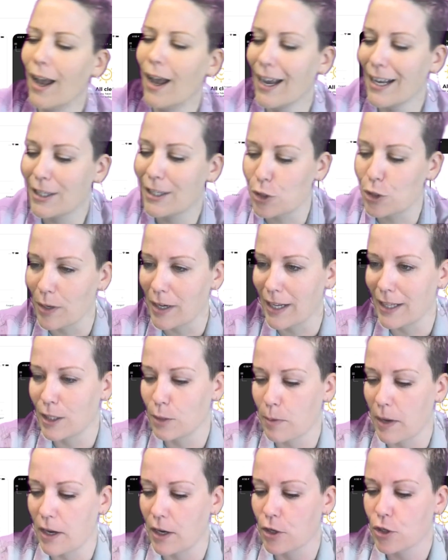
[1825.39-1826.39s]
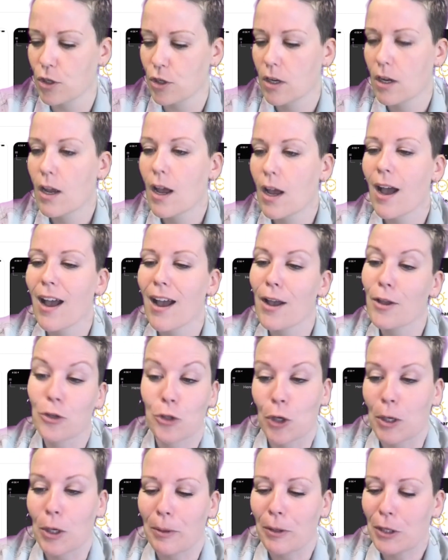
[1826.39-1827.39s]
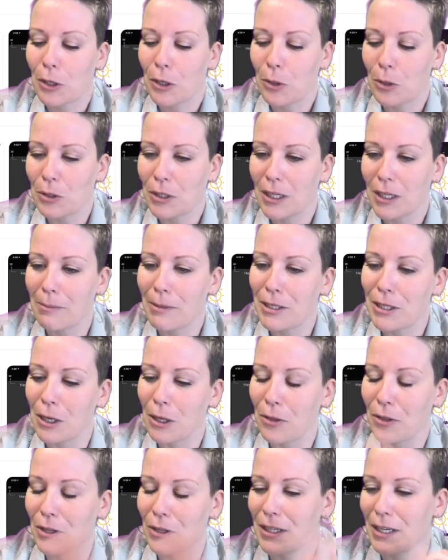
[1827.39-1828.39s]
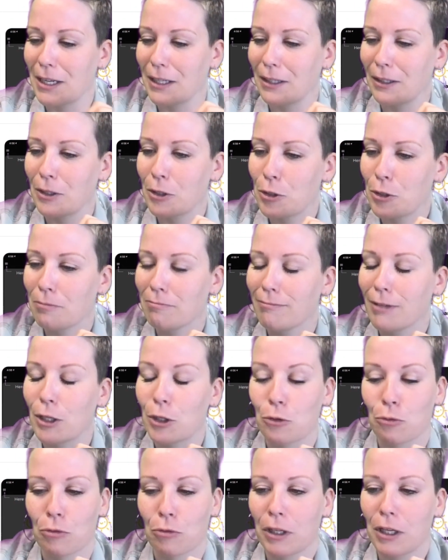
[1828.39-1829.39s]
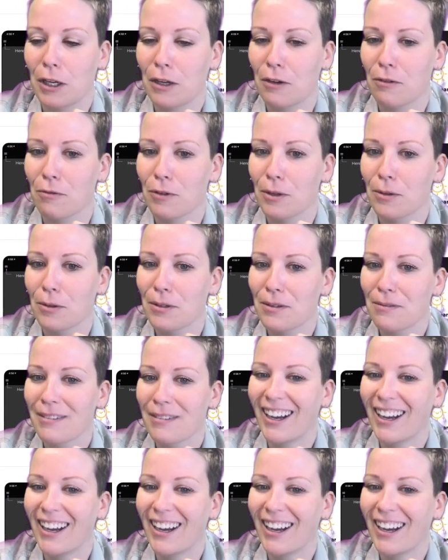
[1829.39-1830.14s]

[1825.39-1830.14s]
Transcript: it's doing it in Spanish. Sorry about that. Hold on. Let me tell it that's in English. It's really confused.